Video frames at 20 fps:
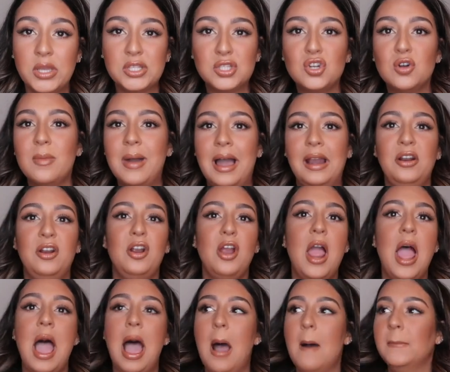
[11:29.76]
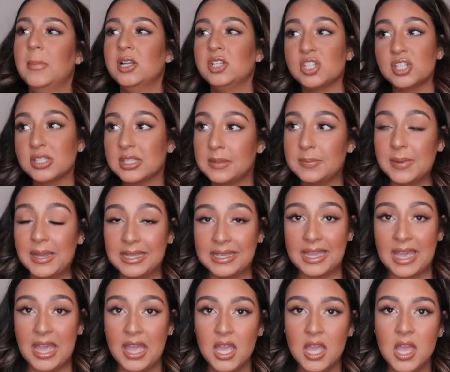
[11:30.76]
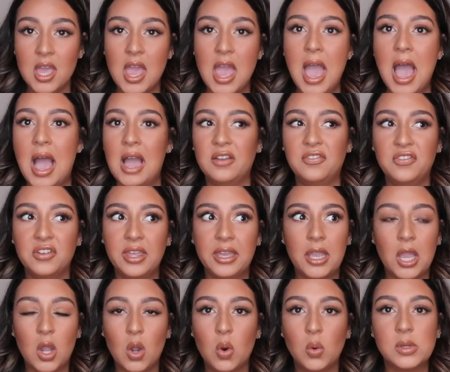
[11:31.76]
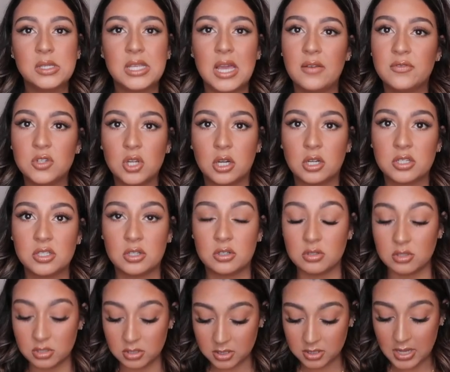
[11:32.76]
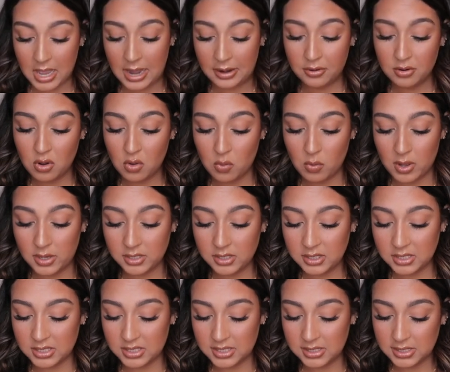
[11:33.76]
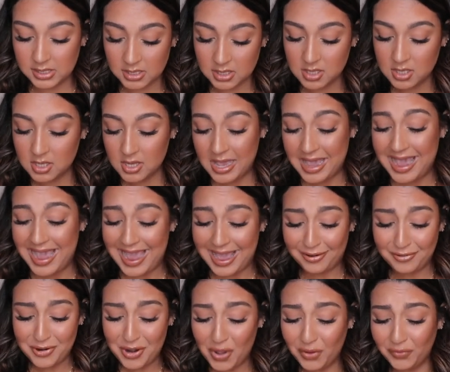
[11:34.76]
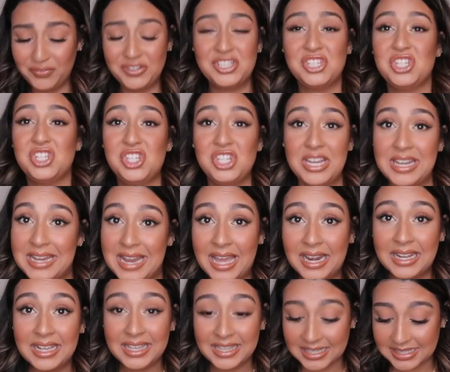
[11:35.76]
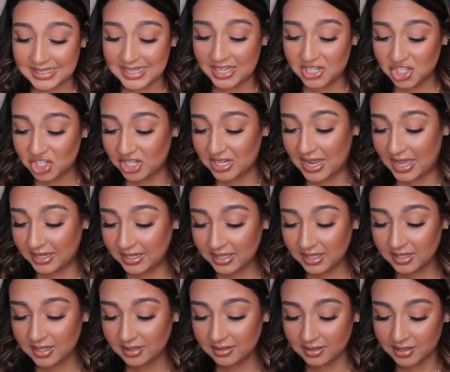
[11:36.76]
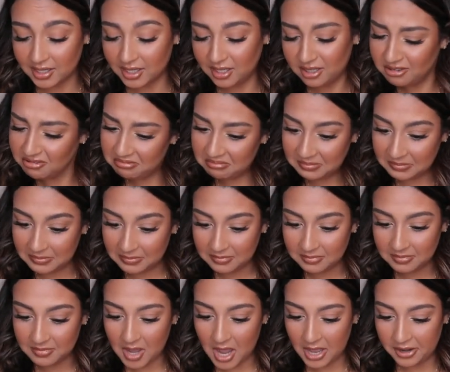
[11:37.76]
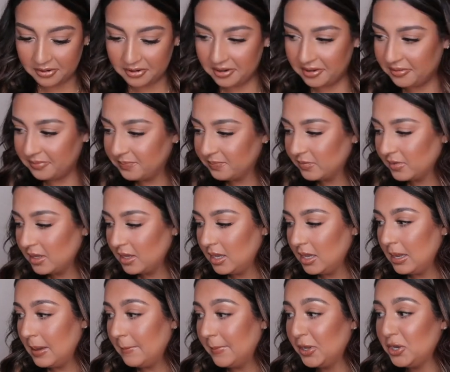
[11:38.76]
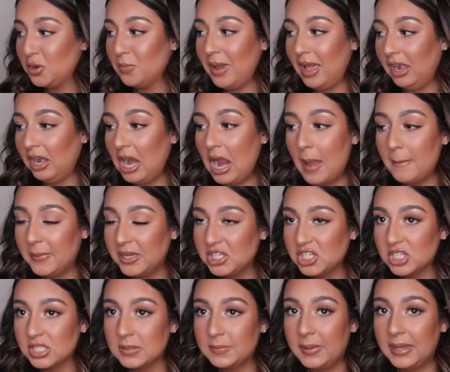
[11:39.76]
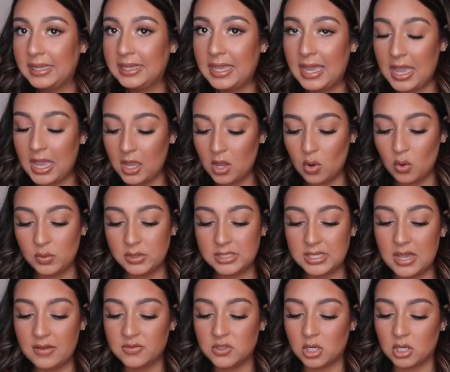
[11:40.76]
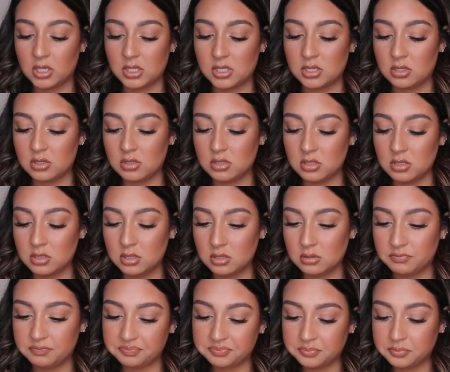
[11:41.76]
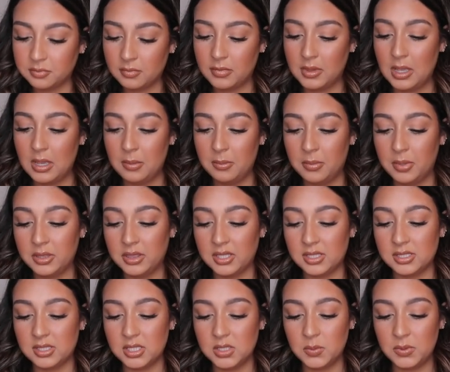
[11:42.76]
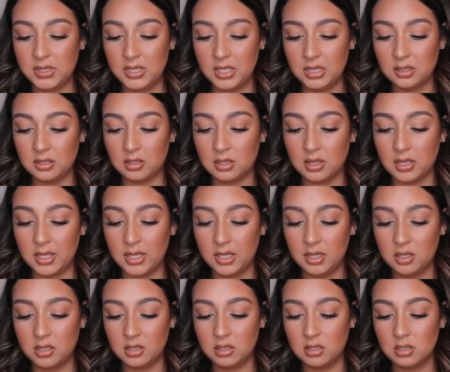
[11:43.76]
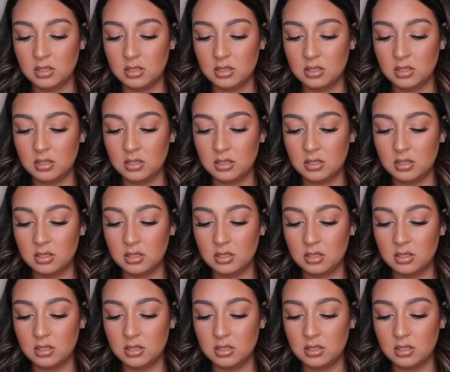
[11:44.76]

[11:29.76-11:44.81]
no matter how much sleep I get, I feel like I always have dark circles. I don't know what it is. I don't know if it's genetic. Is that genetic? Like, I don't know. But no matter how much sleep I get, I always have dark circles. But this is what they look like.